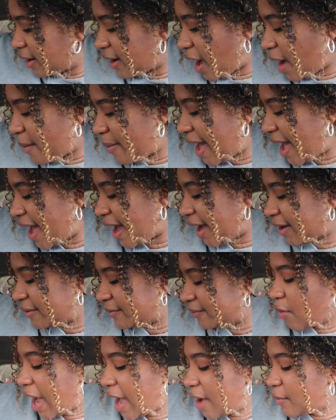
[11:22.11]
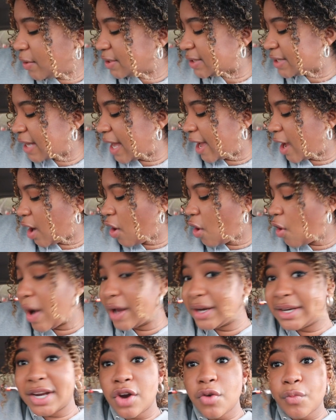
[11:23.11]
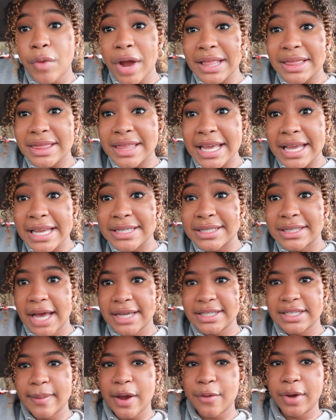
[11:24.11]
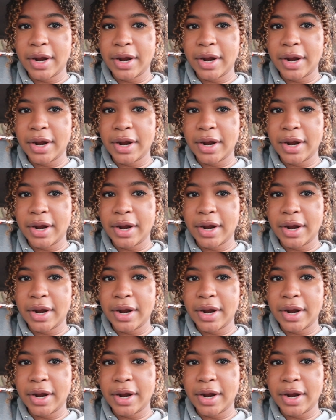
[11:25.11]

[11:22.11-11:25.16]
Not bad. I would say, oh, I didn't rate these last time I